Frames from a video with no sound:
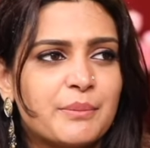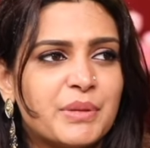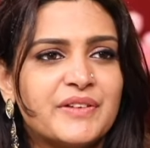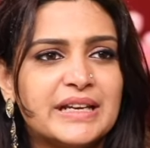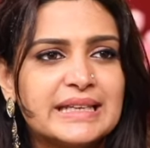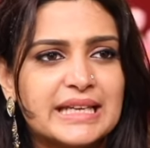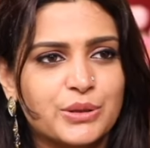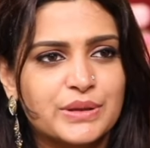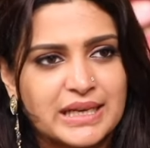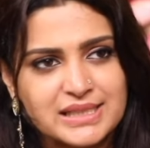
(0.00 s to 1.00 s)
but we didn't get
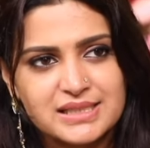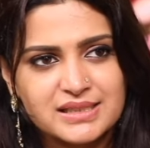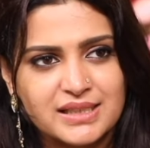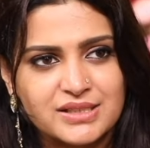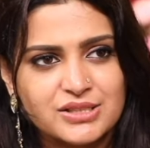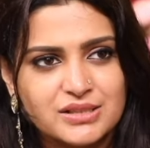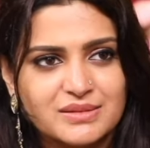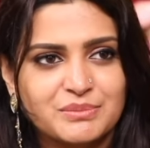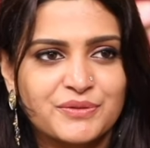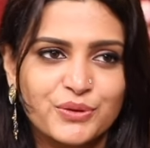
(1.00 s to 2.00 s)
to that stage.
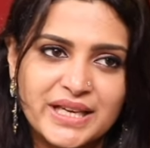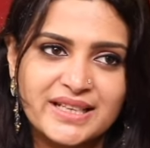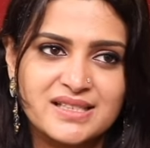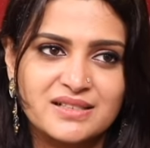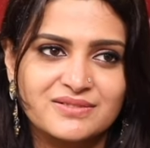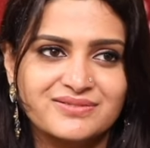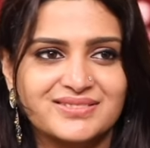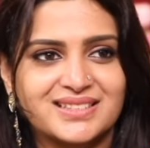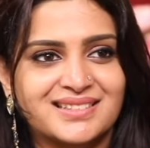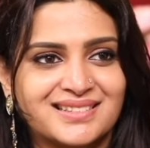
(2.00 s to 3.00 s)
Before that itself
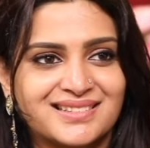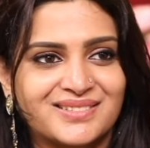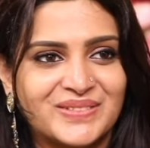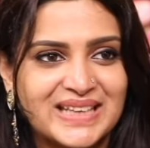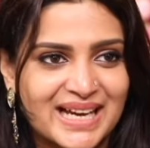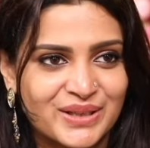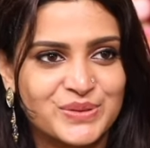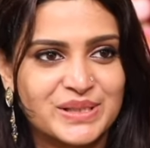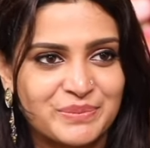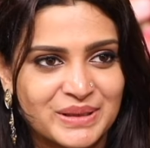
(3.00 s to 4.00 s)
we had to
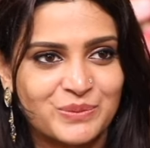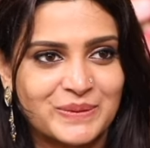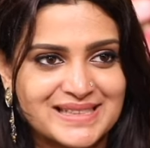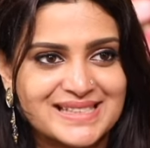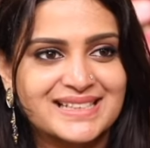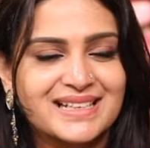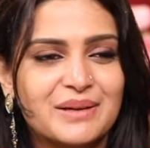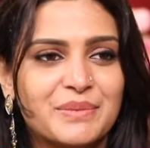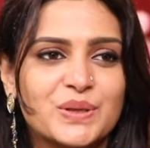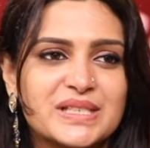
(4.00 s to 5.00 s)
separate ways
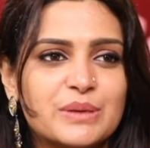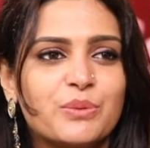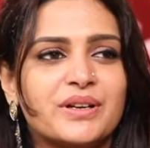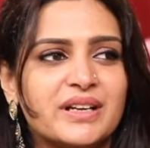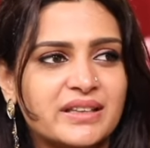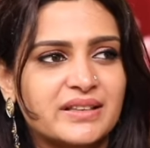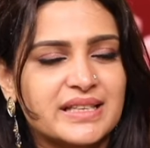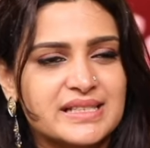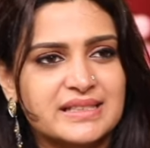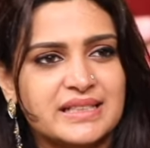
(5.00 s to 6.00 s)
because he wanted other
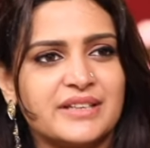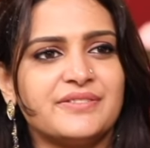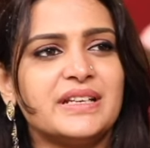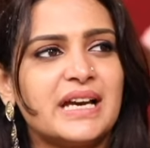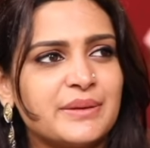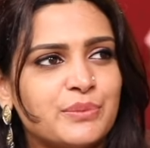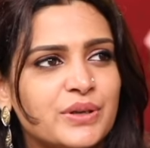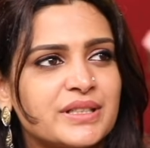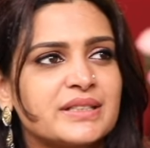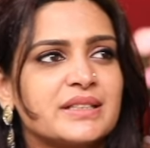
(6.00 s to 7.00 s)
things in life and I
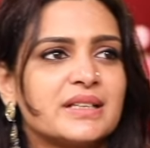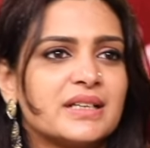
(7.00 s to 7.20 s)
wanted